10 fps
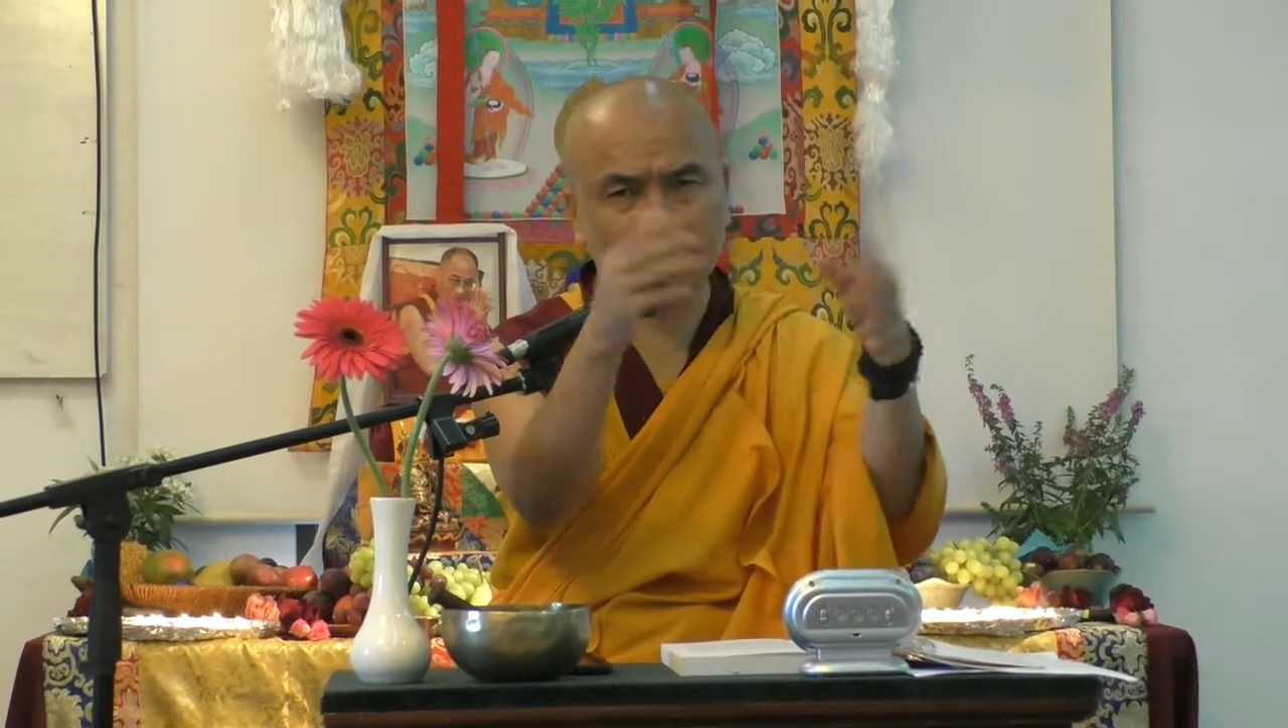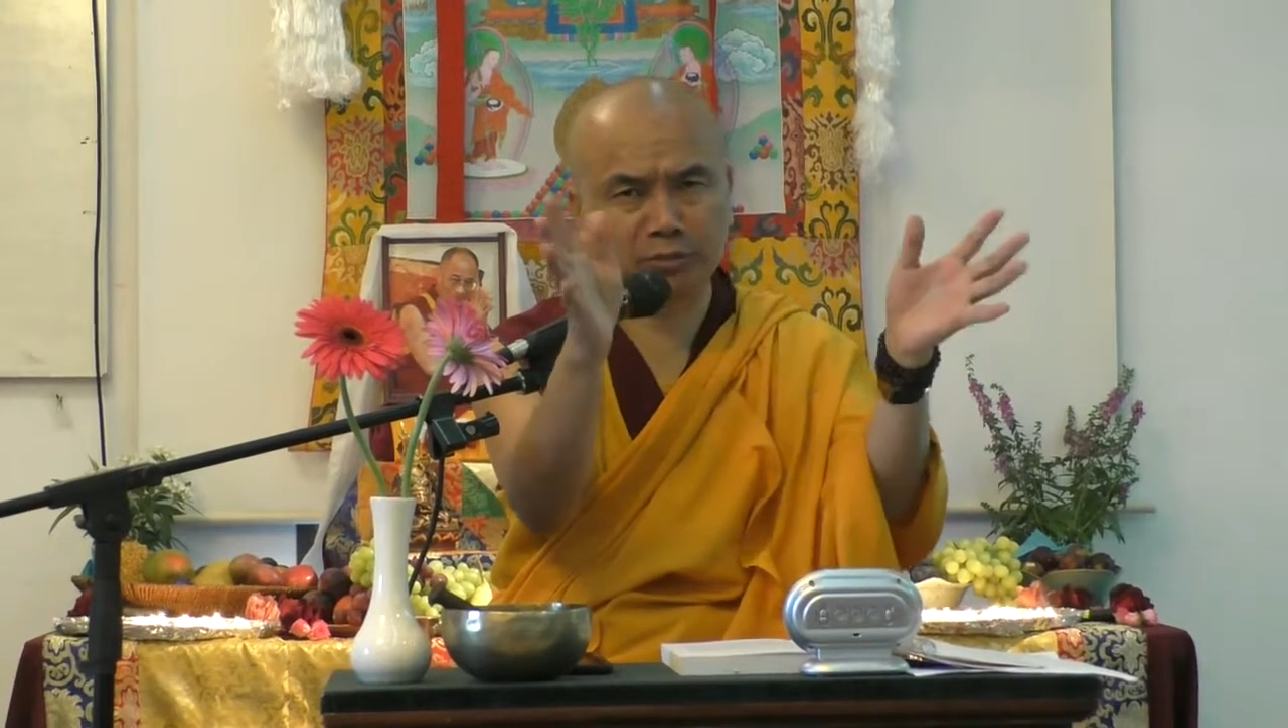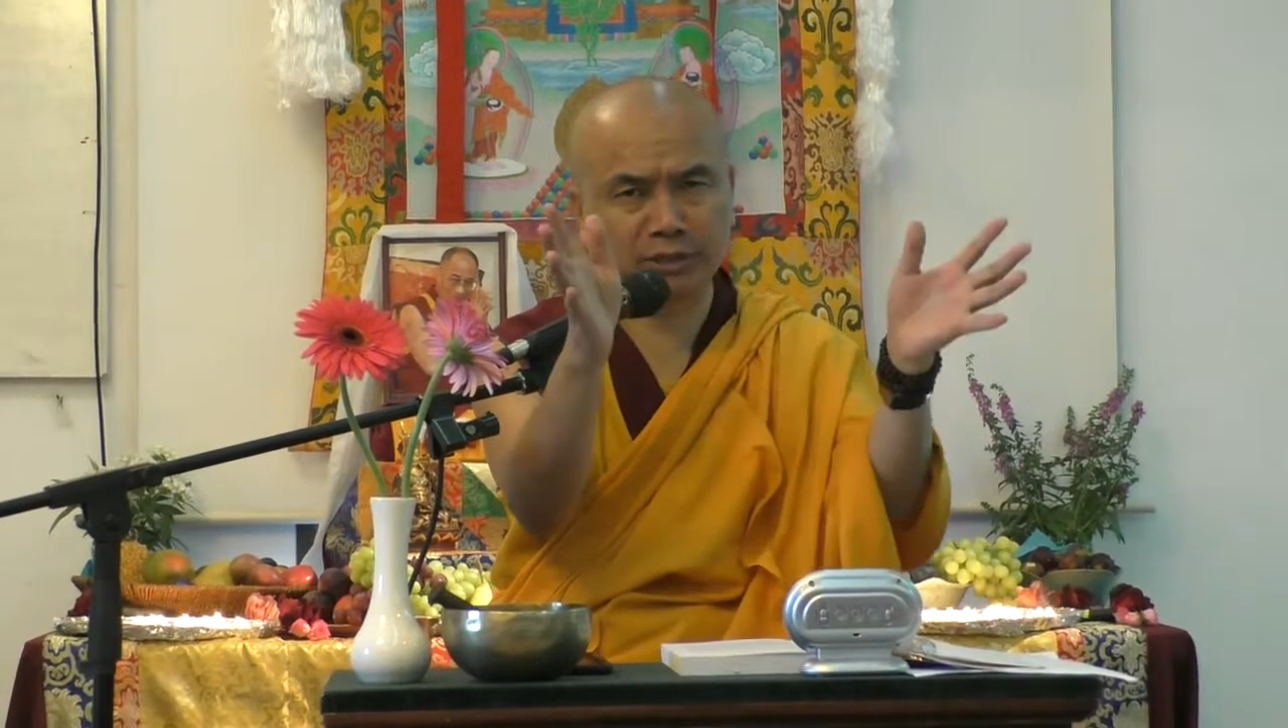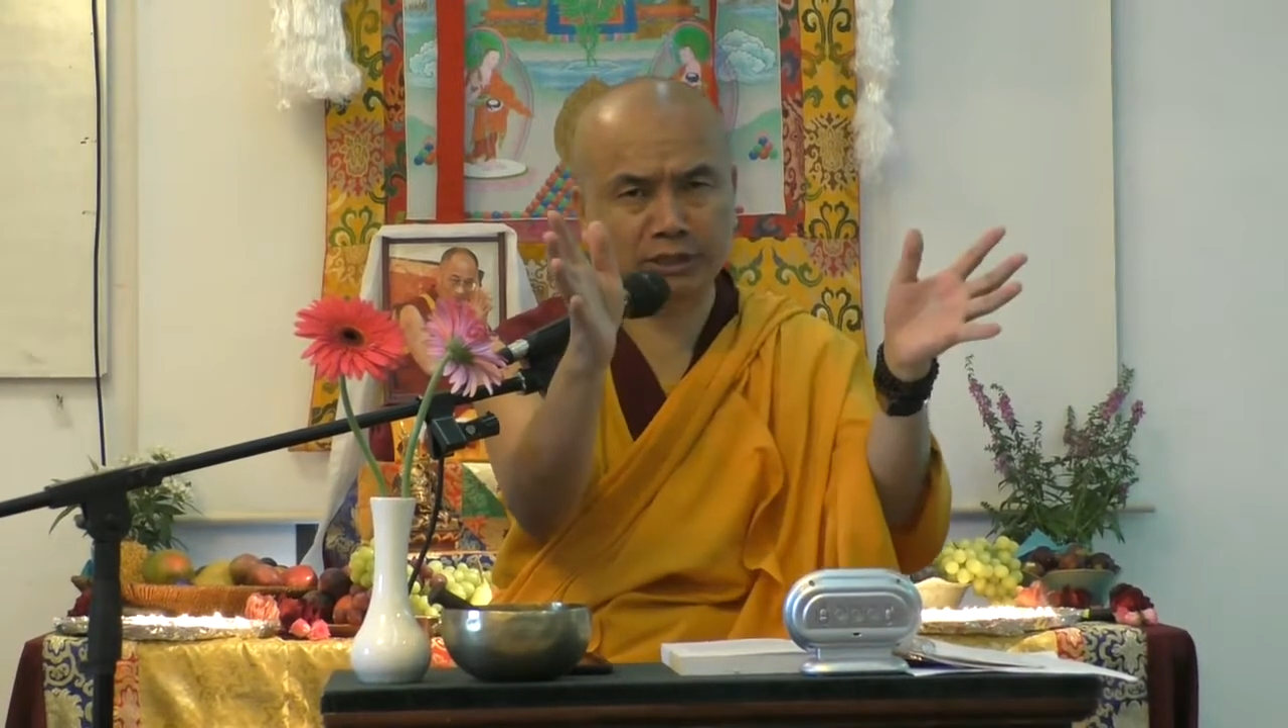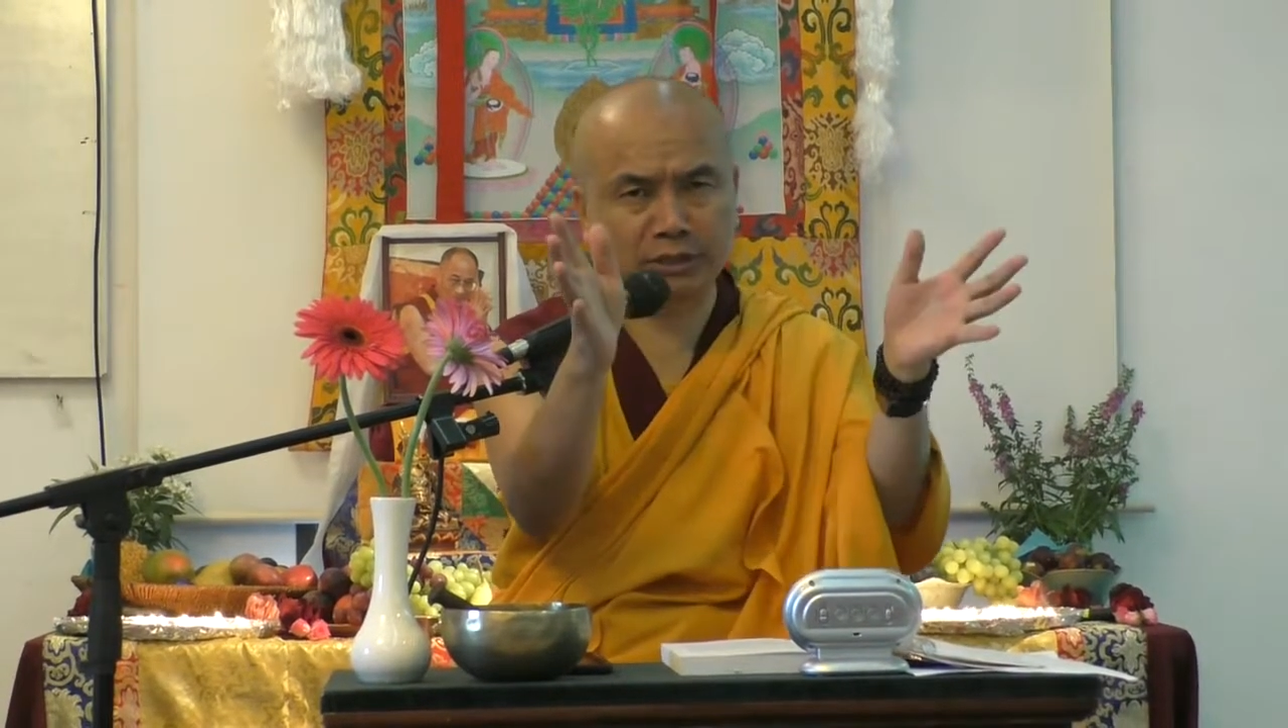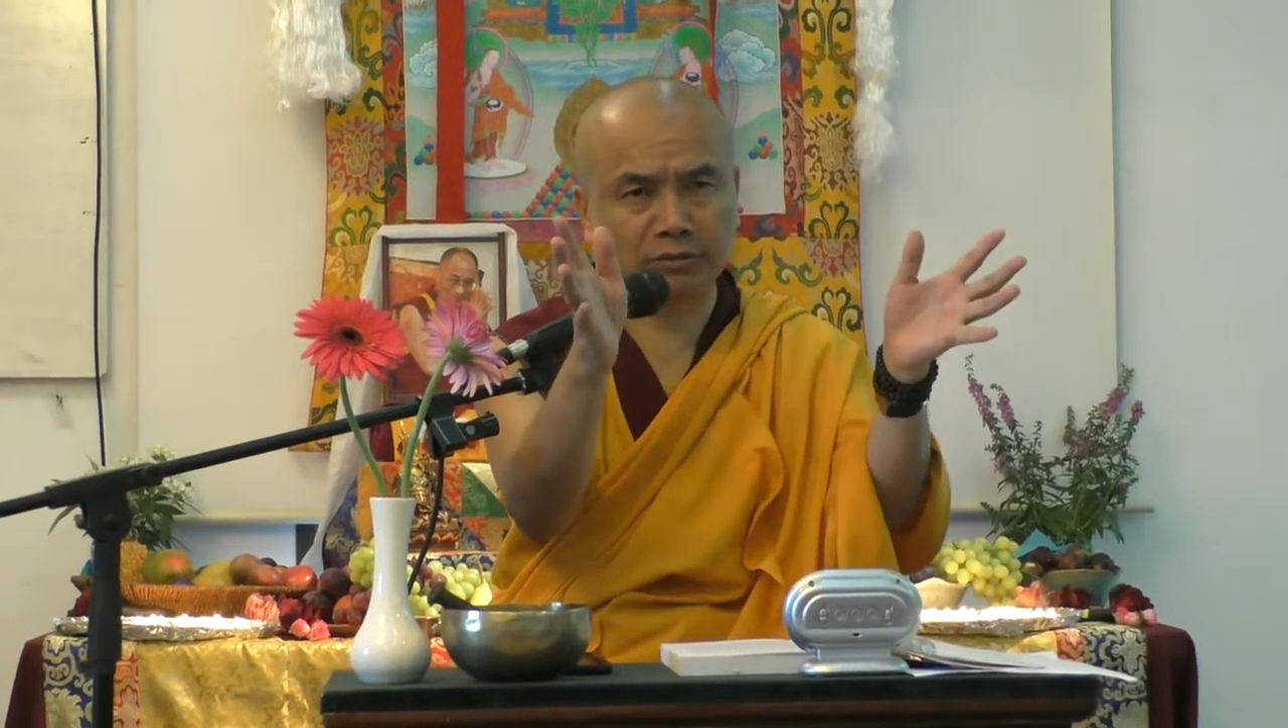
empty.